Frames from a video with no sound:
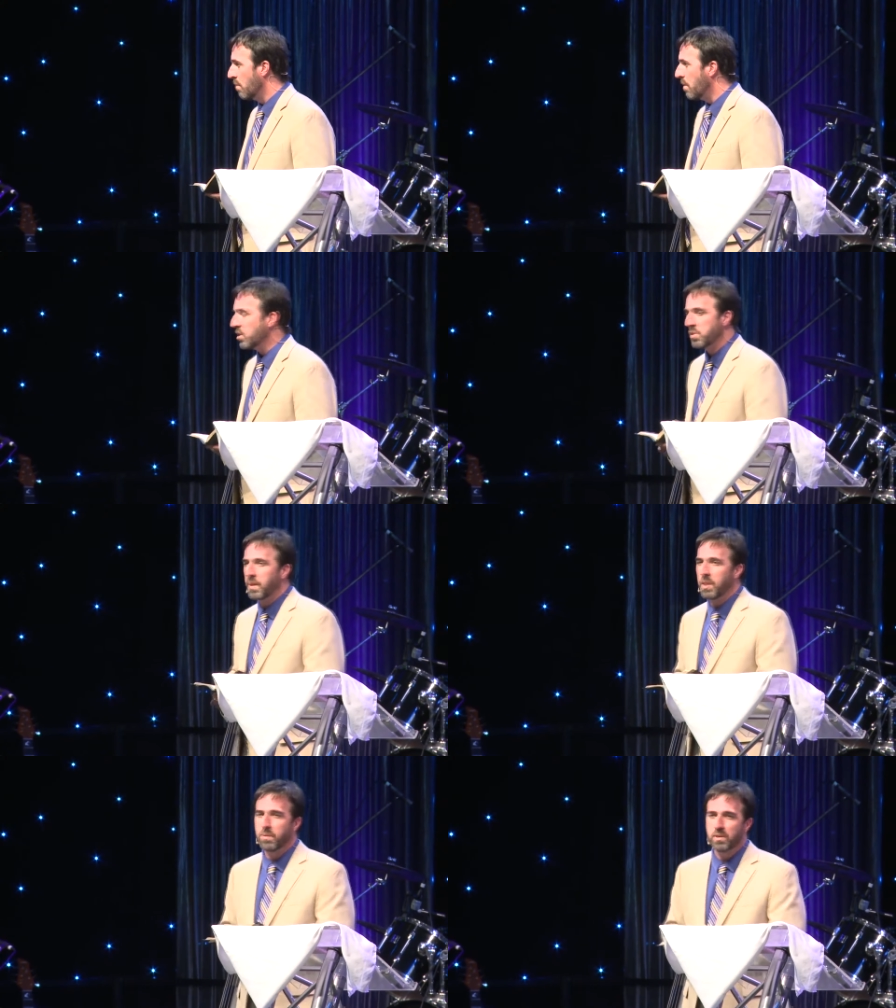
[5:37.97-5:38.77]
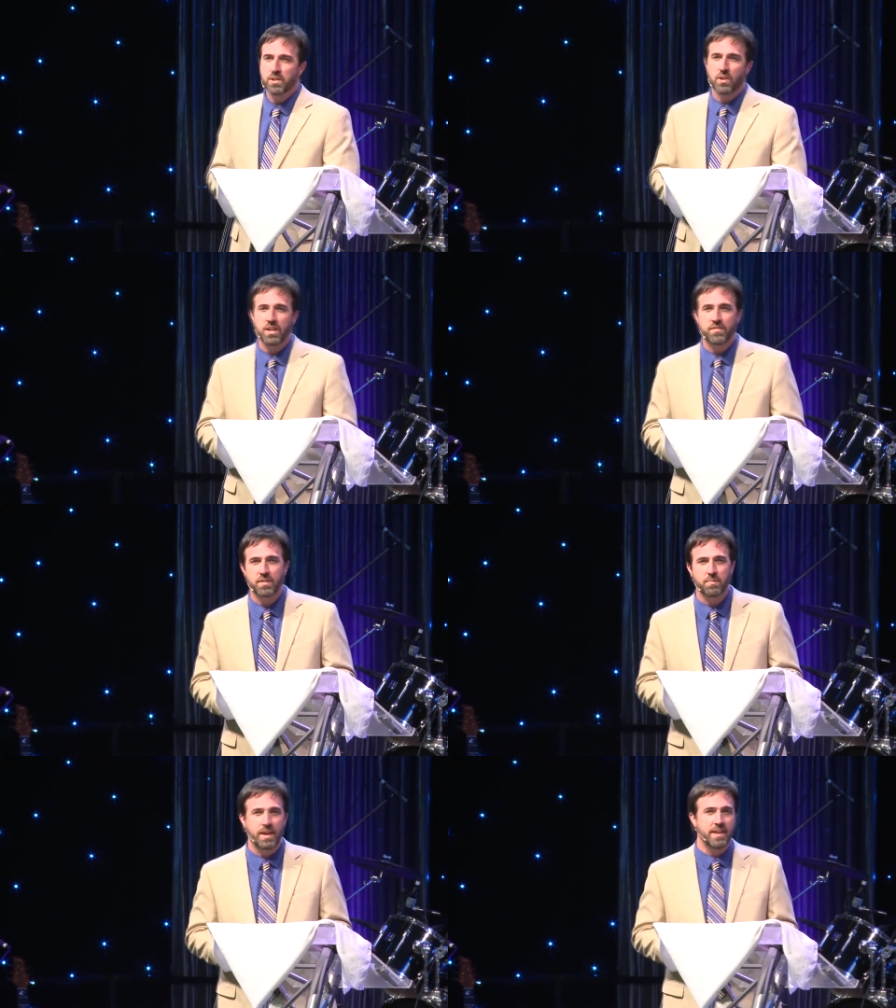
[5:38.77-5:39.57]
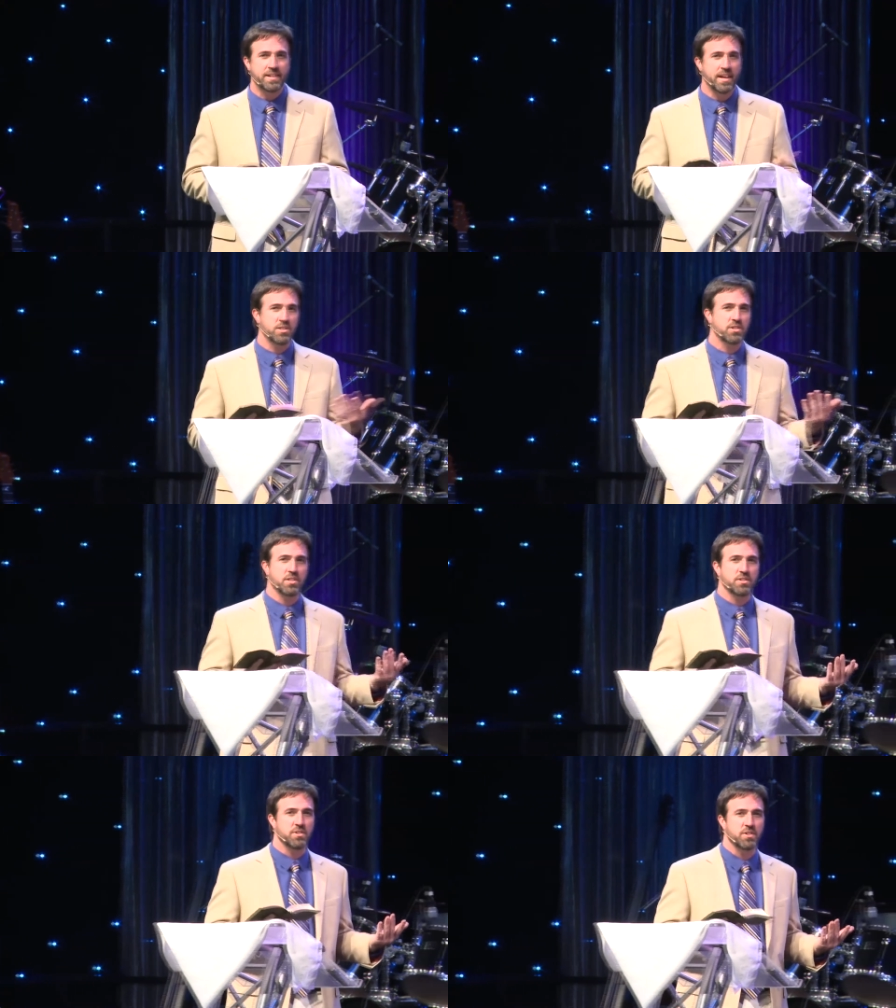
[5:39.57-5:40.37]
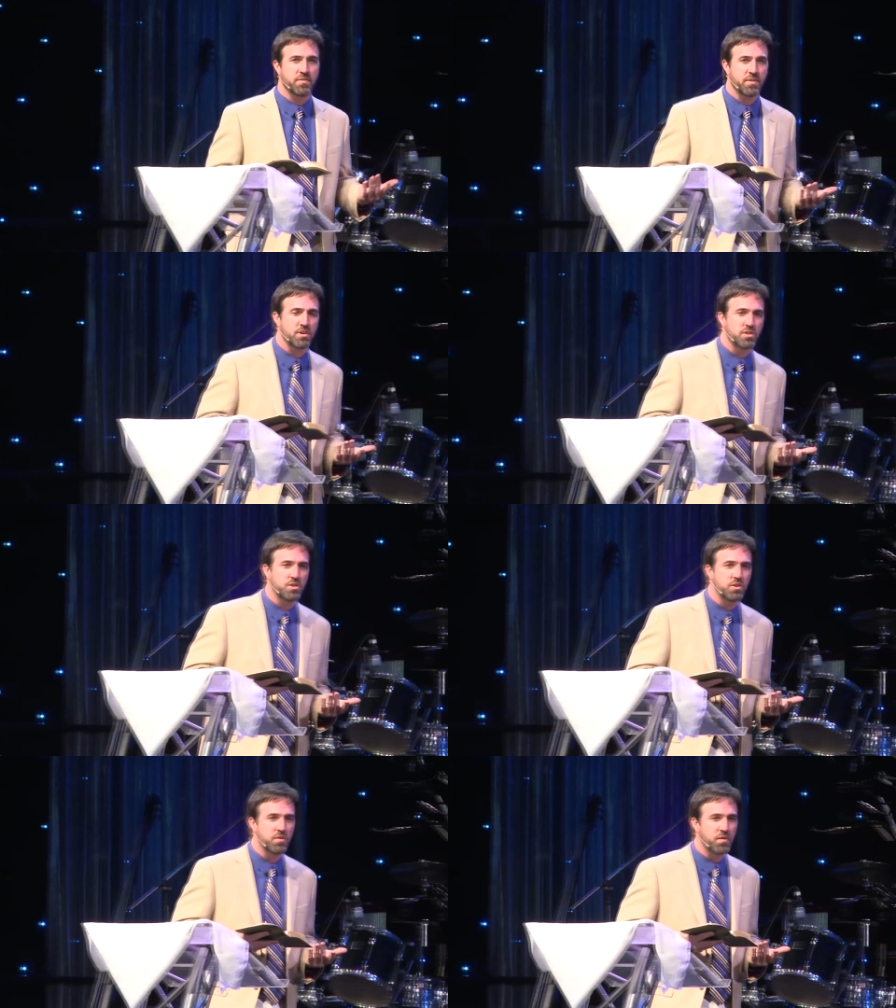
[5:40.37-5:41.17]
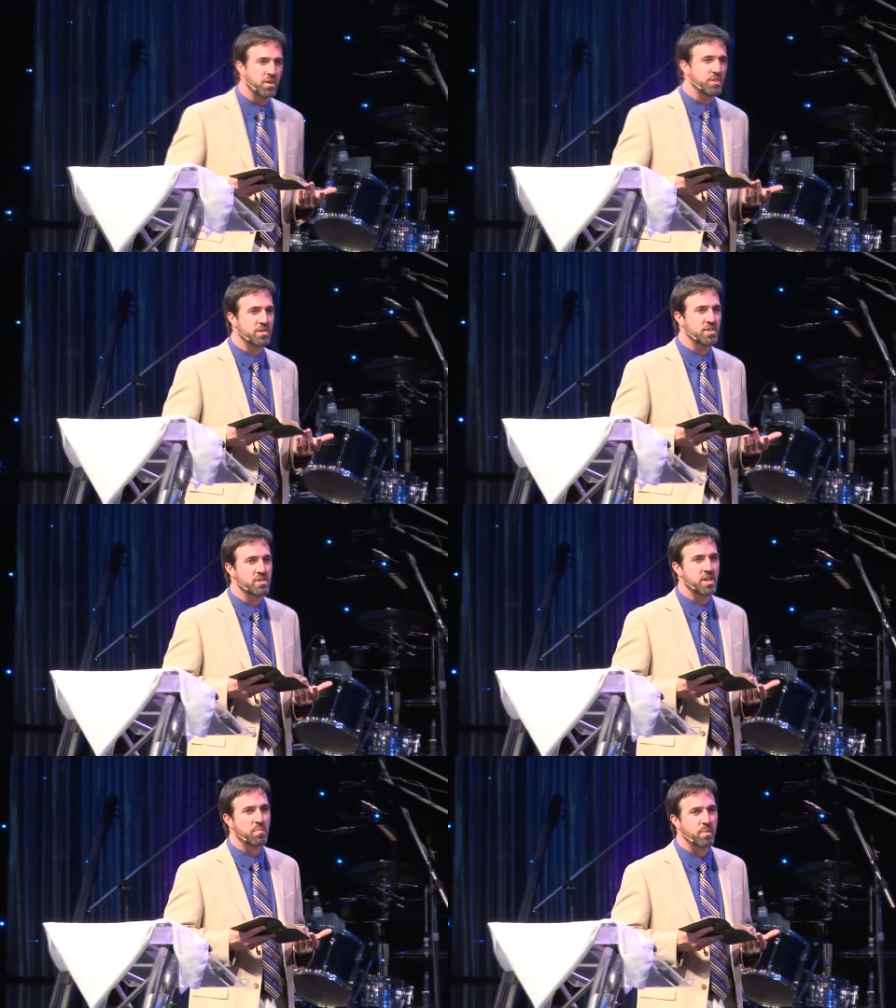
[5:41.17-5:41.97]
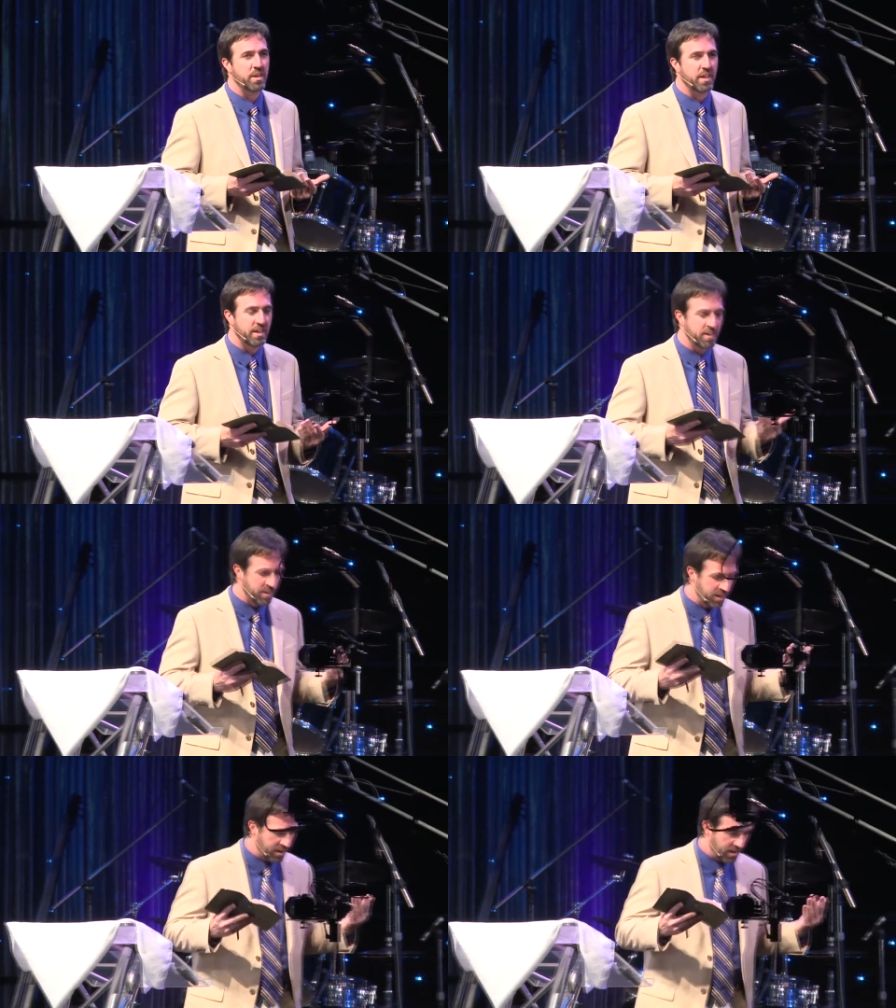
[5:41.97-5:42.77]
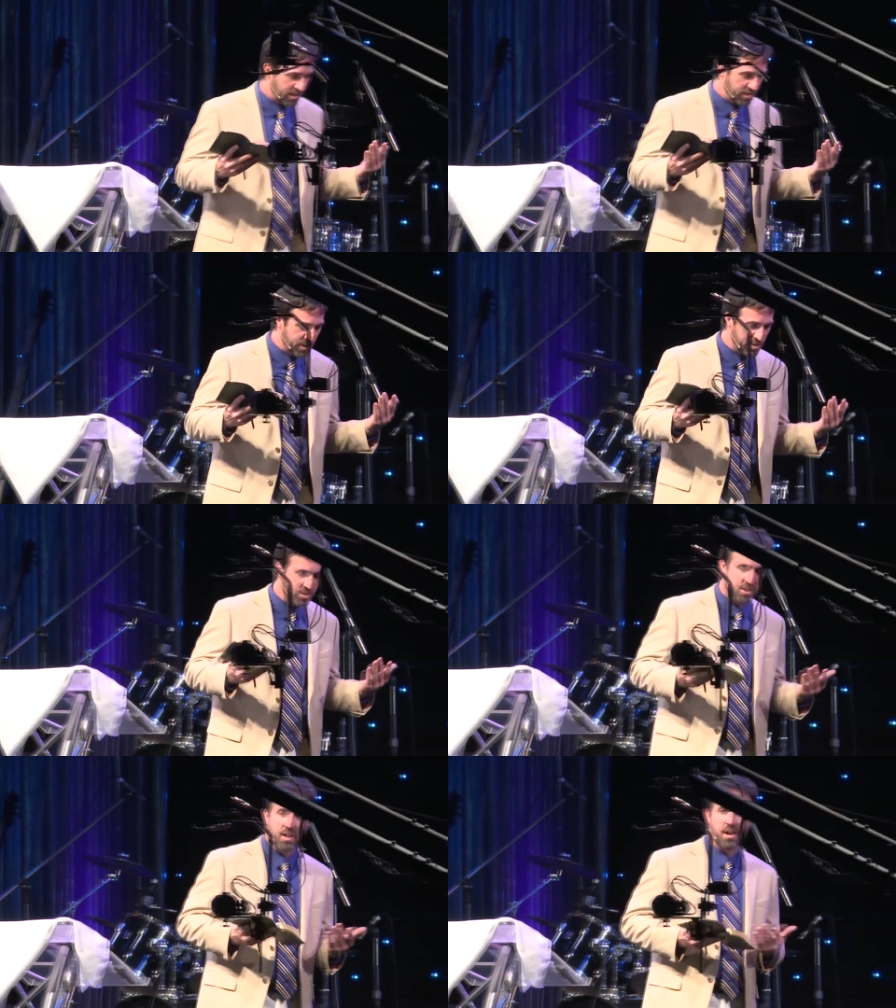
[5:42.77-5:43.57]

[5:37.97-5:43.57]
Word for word: Most people don't even pay attention to the first two verses that begin this